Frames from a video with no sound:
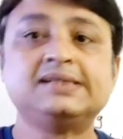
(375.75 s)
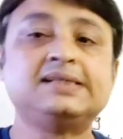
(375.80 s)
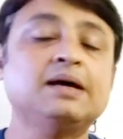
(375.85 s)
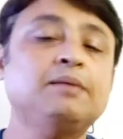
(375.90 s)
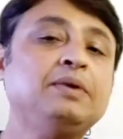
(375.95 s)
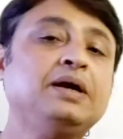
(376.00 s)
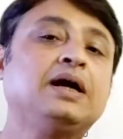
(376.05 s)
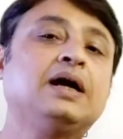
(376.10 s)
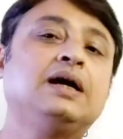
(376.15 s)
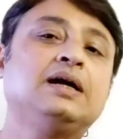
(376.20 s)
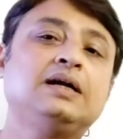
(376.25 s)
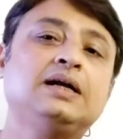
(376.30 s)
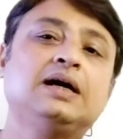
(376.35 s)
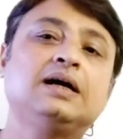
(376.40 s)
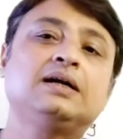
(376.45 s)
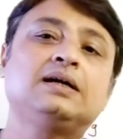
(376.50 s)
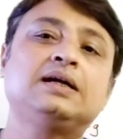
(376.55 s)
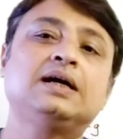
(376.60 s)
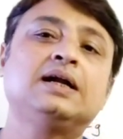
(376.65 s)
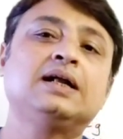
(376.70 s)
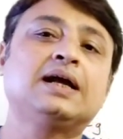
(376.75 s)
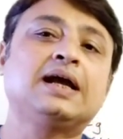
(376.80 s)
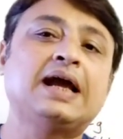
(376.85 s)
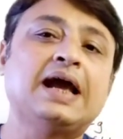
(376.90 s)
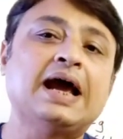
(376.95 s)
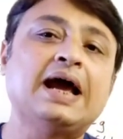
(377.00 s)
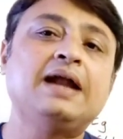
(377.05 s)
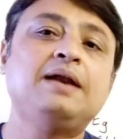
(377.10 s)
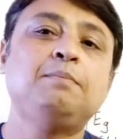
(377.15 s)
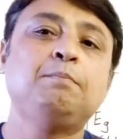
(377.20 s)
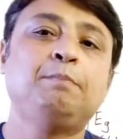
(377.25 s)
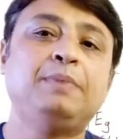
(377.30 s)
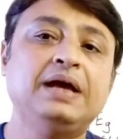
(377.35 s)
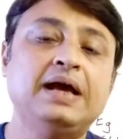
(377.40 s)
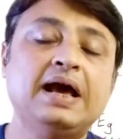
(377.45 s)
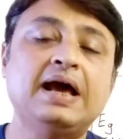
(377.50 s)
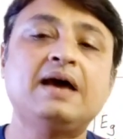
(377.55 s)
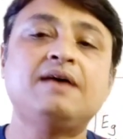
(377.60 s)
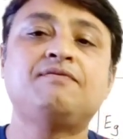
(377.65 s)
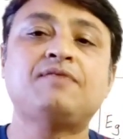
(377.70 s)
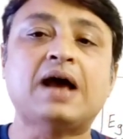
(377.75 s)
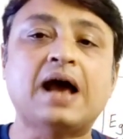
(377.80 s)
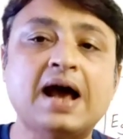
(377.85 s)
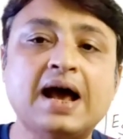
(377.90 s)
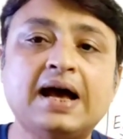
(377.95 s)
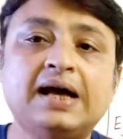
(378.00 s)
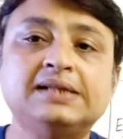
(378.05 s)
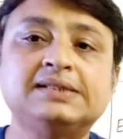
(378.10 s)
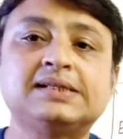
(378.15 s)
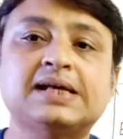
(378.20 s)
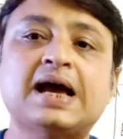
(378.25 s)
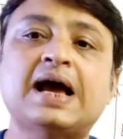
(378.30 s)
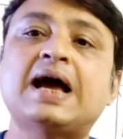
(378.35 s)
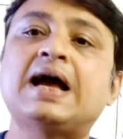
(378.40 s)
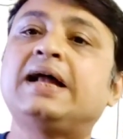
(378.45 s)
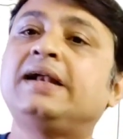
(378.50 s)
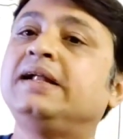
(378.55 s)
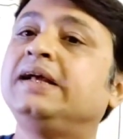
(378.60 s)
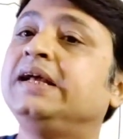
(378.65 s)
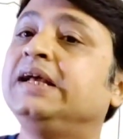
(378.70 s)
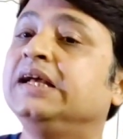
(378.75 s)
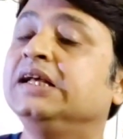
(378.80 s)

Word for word: semiconductor can behave as an